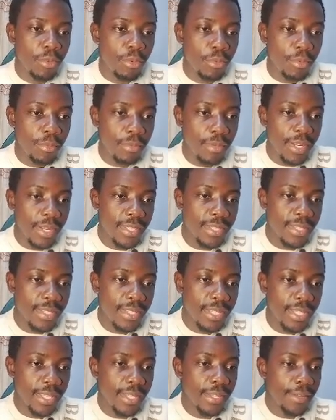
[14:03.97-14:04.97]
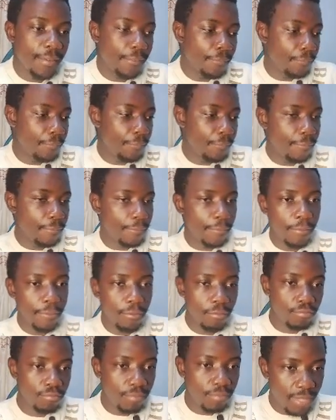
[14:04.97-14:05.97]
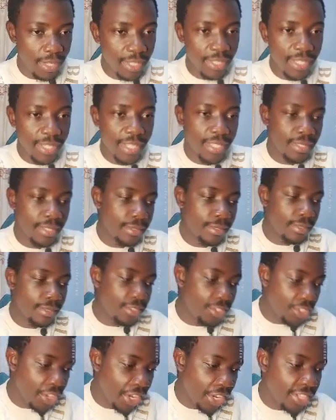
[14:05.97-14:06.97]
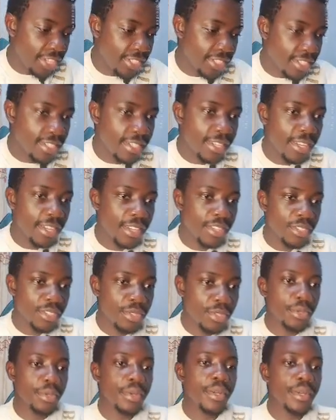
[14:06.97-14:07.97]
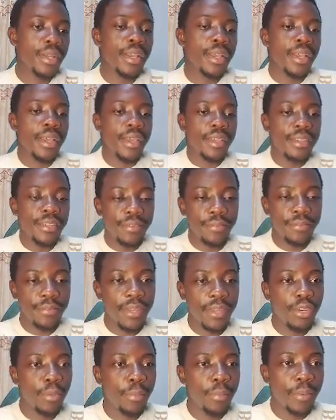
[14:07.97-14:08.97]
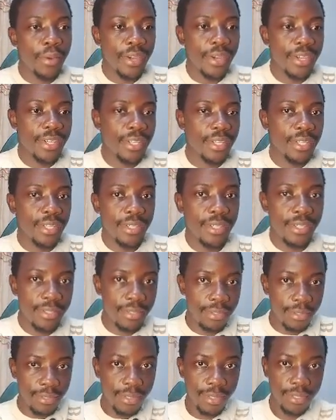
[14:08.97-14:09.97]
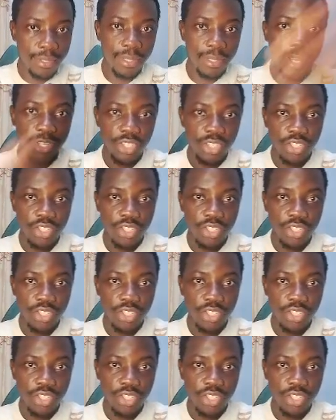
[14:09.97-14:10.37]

Let's see. Let's just change it. So divide operator is the slash.